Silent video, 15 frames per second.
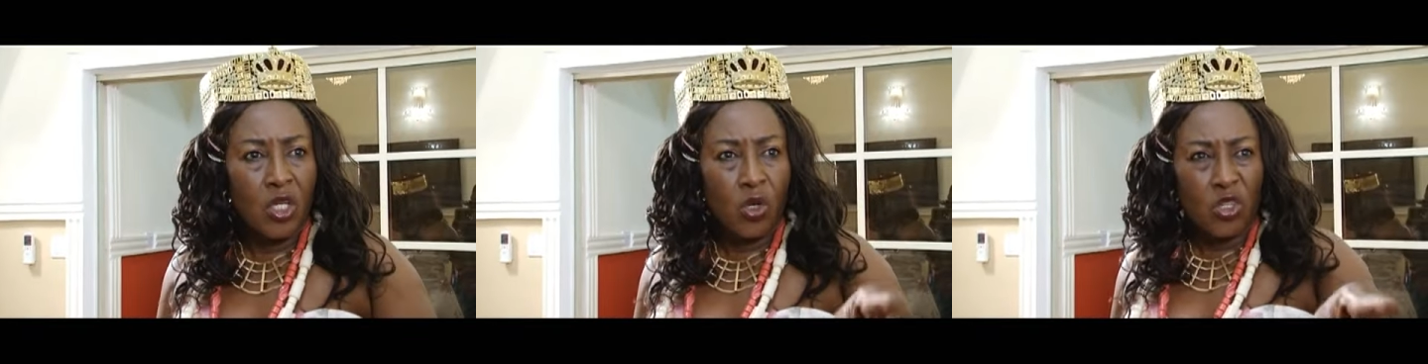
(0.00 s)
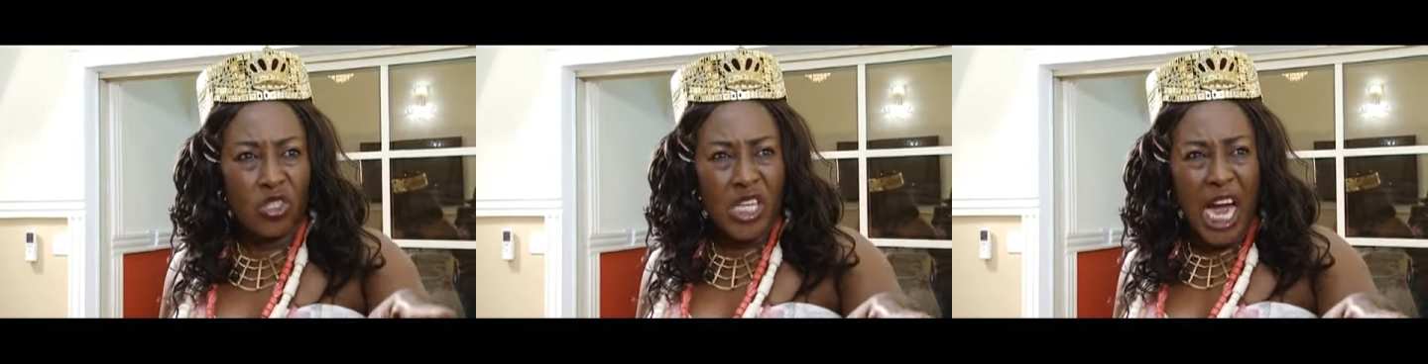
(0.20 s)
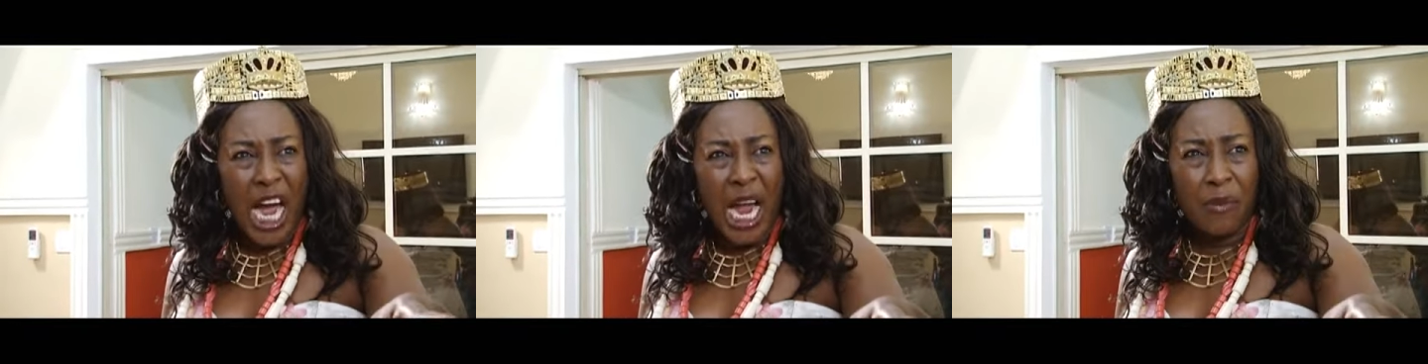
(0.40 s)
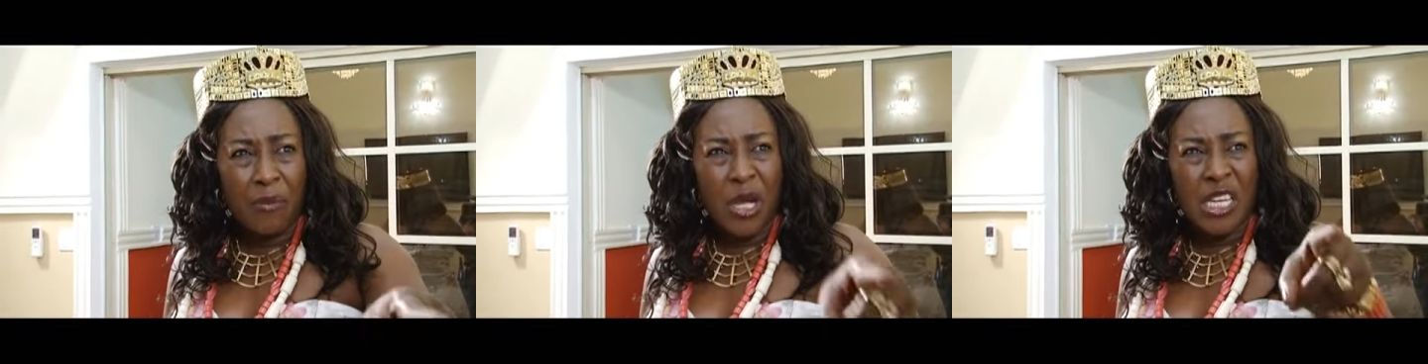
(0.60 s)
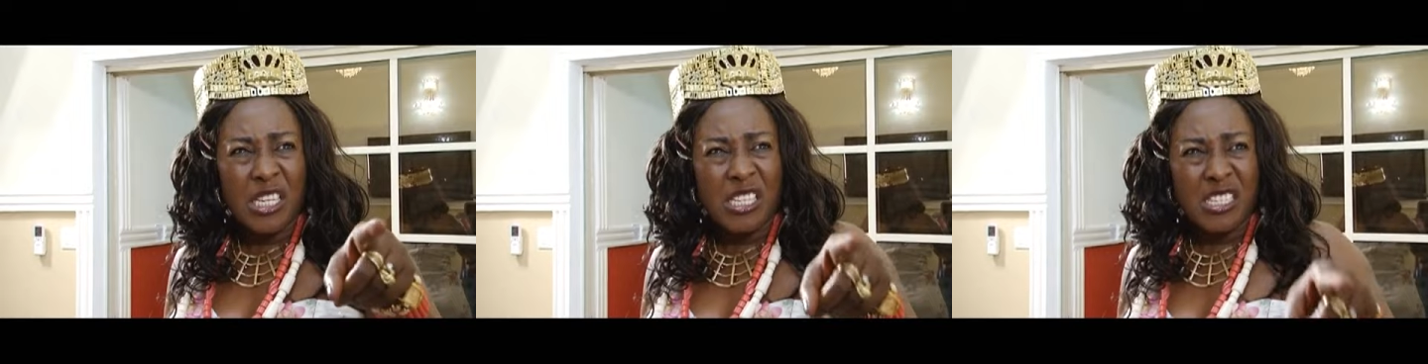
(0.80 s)
Your
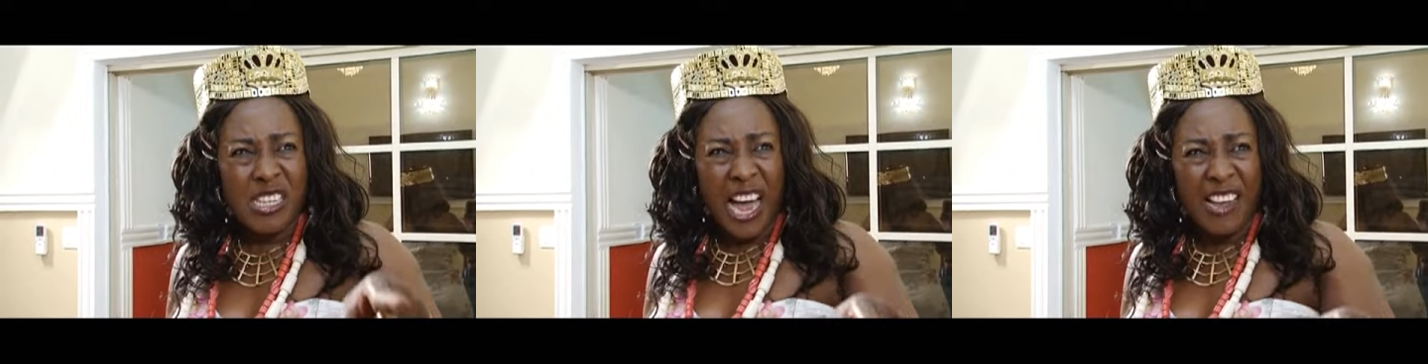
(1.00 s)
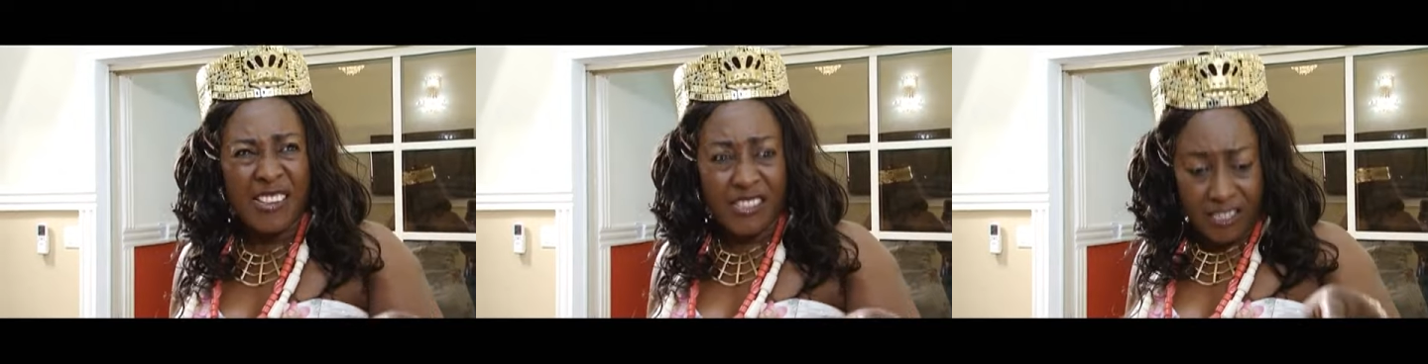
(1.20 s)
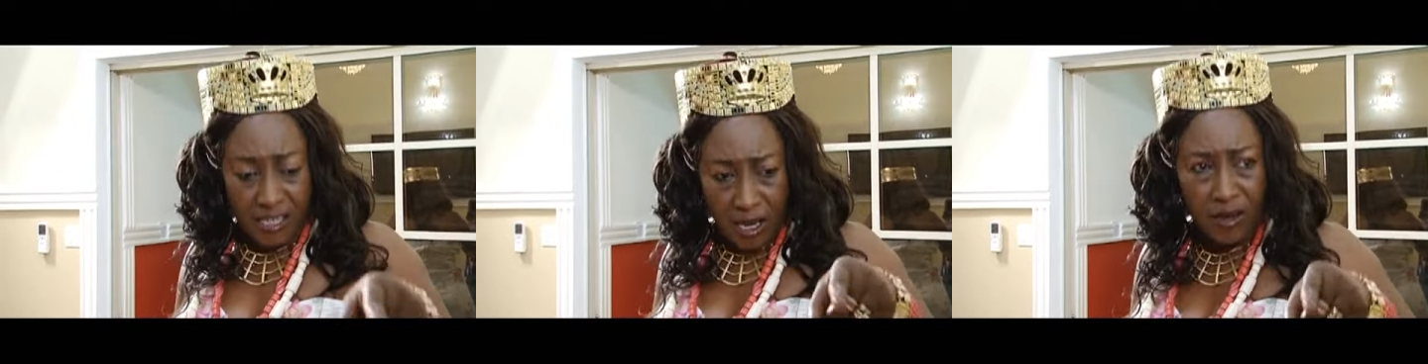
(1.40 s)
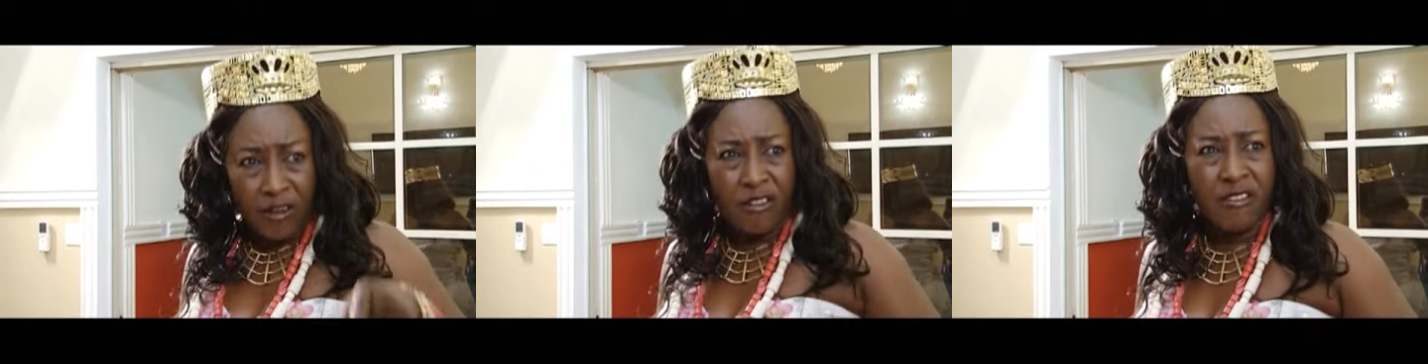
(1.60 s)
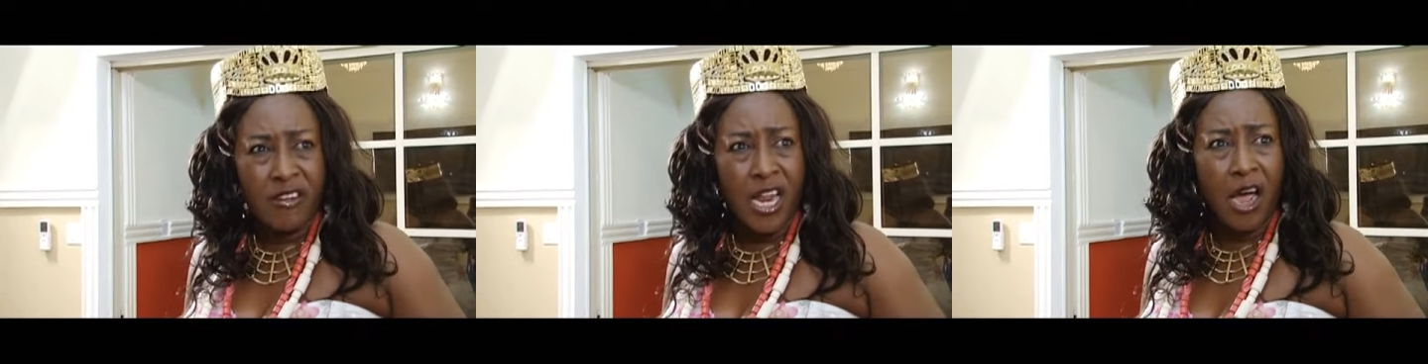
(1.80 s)
time starts
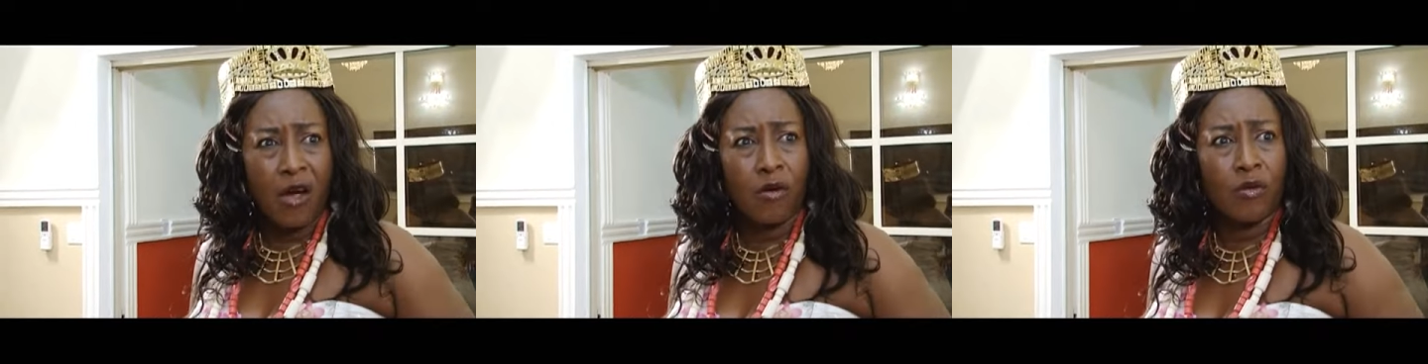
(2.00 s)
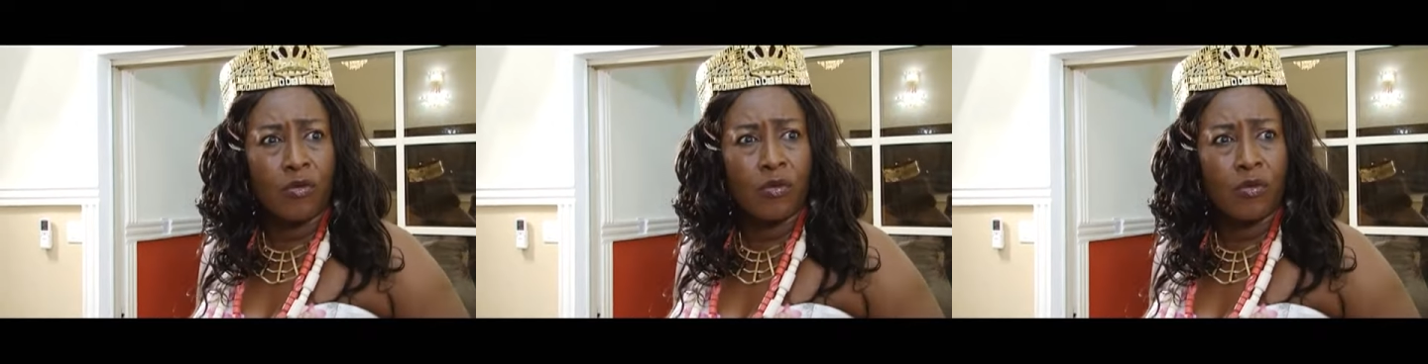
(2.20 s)
now.